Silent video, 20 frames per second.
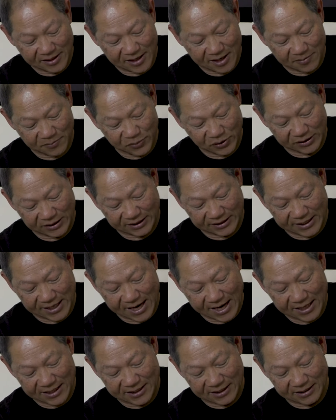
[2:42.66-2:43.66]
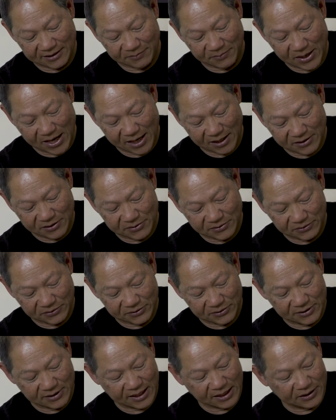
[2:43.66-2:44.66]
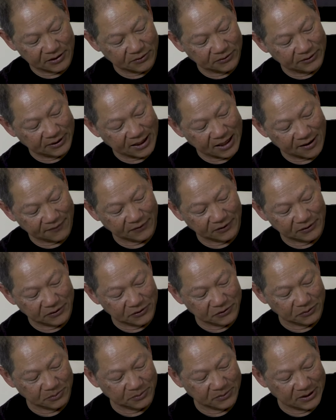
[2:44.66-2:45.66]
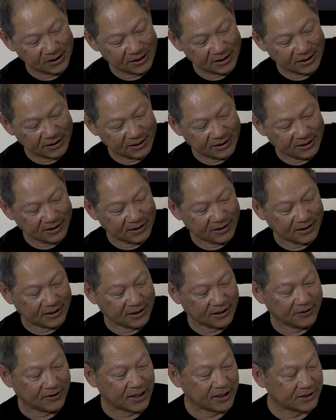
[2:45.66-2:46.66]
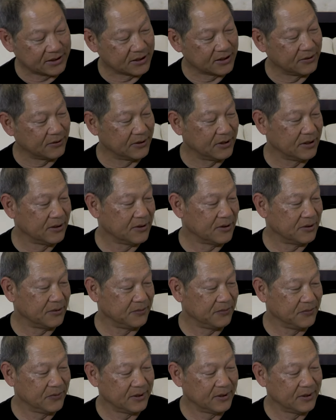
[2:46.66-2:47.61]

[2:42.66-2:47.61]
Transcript: and put the tag in back through so that you only have a loop. And that's good, you go.